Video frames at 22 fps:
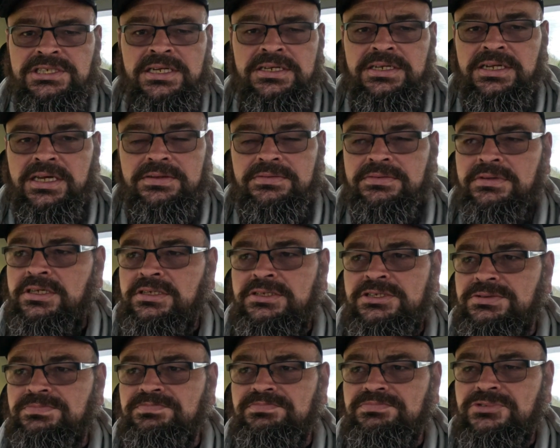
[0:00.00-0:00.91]
then
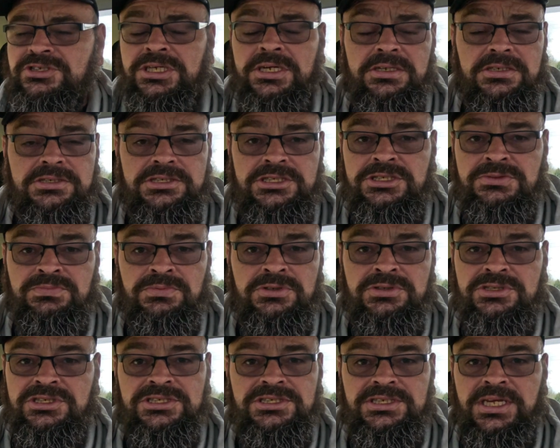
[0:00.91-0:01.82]
these churches
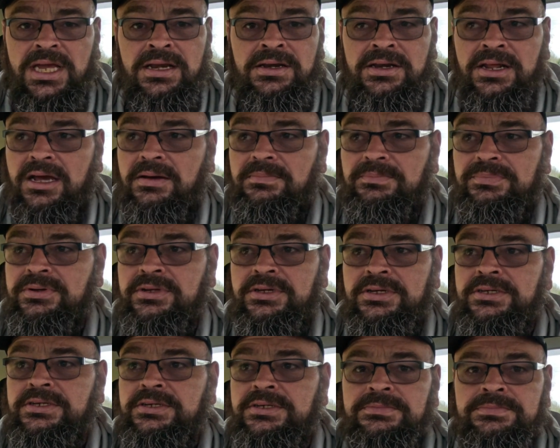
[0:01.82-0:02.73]
would just end up,
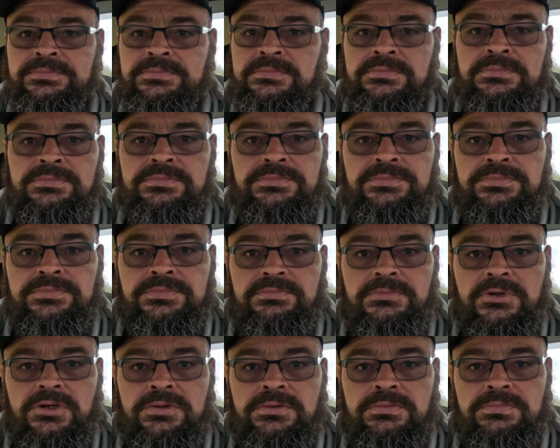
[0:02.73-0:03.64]

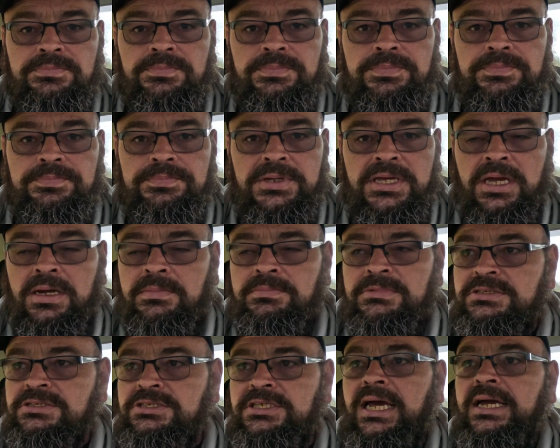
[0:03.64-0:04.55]
well,
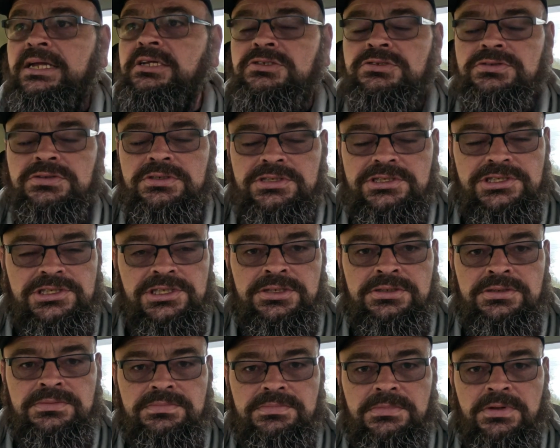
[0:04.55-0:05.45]
becoming dangerous
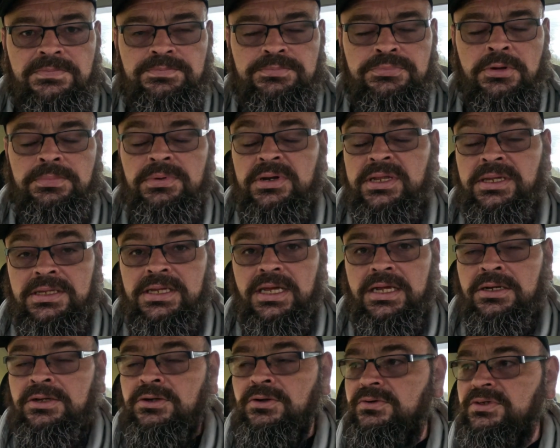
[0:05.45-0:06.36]
and probably
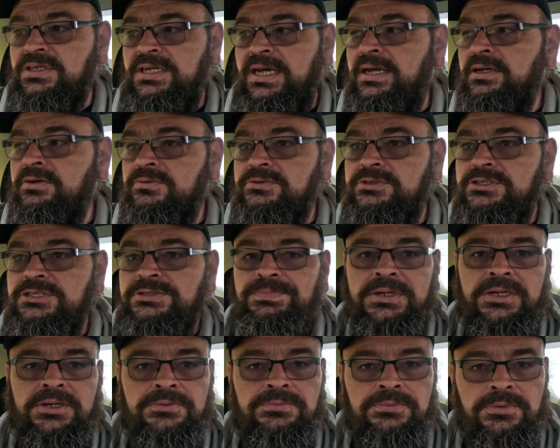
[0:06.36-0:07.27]
getting knocked down or just
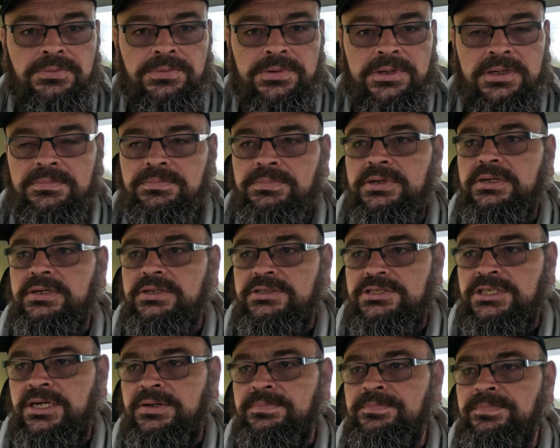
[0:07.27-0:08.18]
being a ruin. But
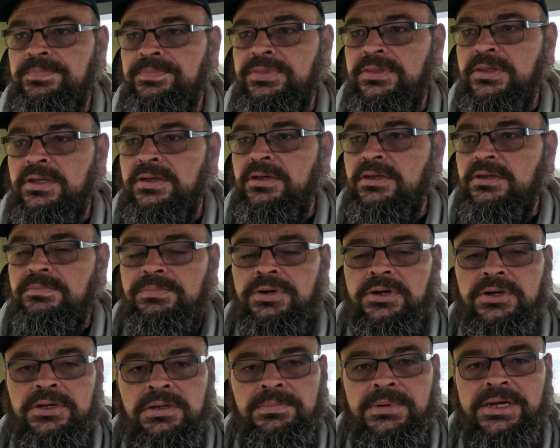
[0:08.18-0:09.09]

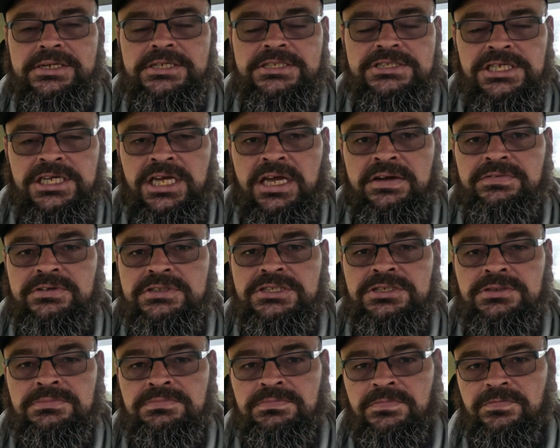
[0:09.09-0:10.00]
putting the money together
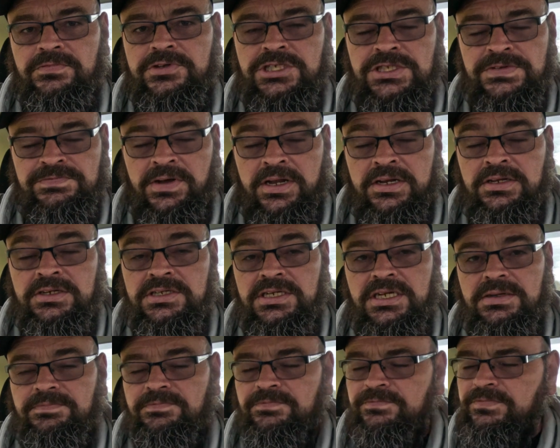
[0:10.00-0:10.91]
to fund
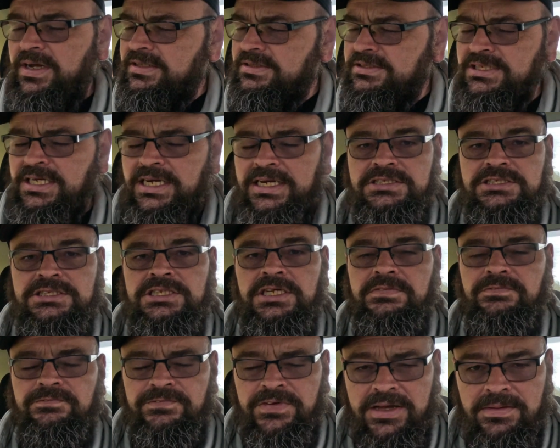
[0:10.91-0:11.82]
it,
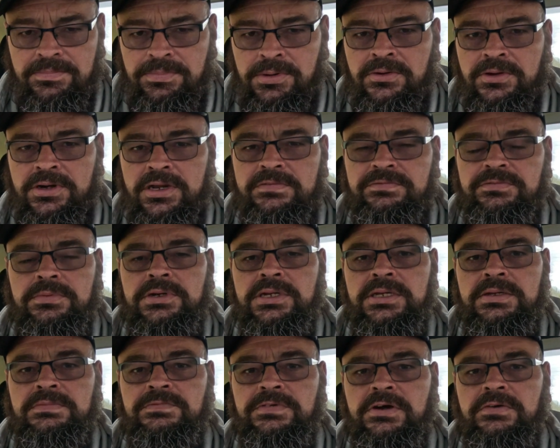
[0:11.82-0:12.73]
fantastic. Fair play on
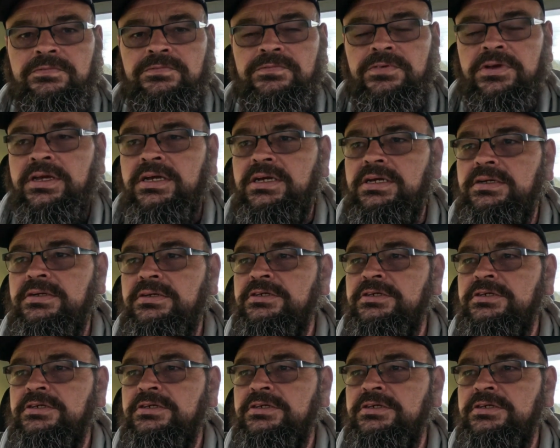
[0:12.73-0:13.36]
everybody involved with that.